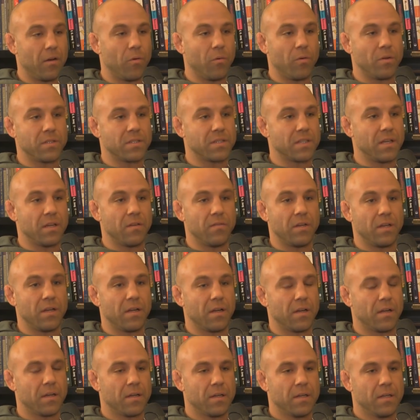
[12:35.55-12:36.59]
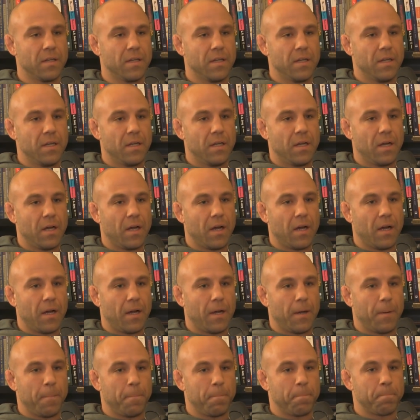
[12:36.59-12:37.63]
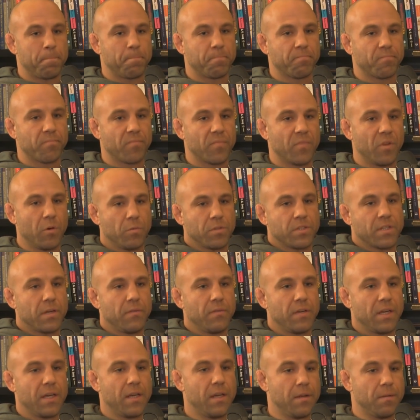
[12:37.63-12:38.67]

No one's giving, um, no one's giving